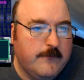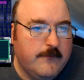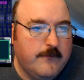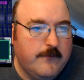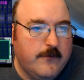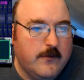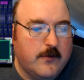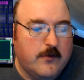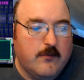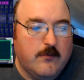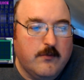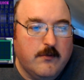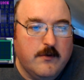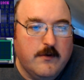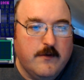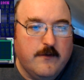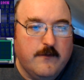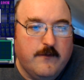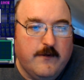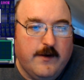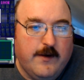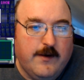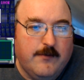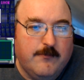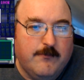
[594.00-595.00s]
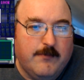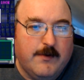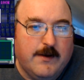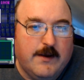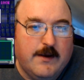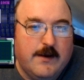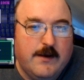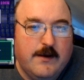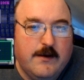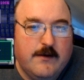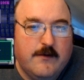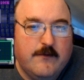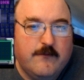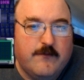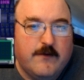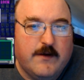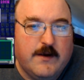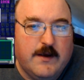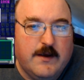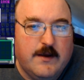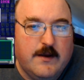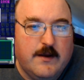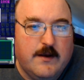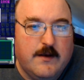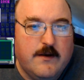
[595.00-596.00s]
The quarantine bay is
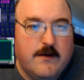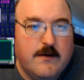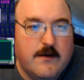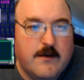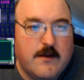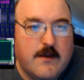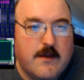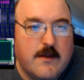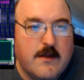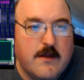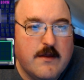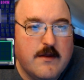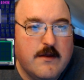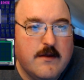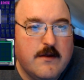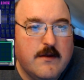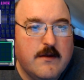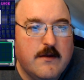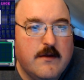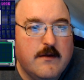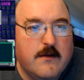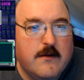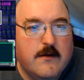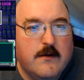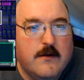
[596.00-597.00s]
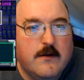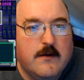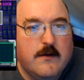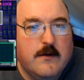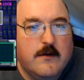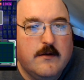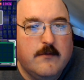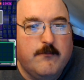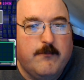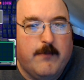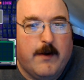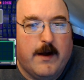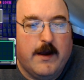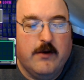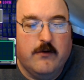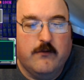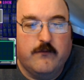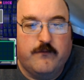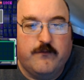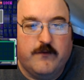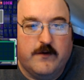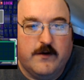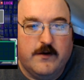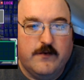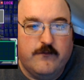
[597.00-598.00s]
ahead.
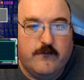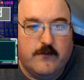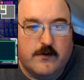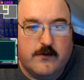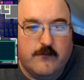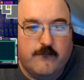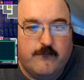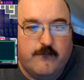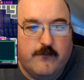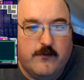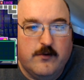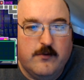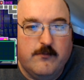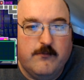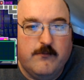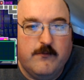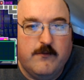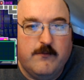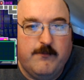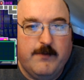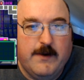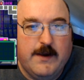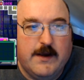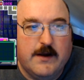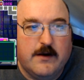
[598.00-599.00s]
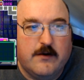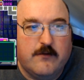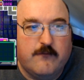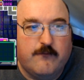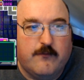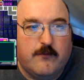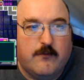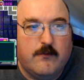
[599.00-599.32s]
Biosigns are confirmed. Be careful.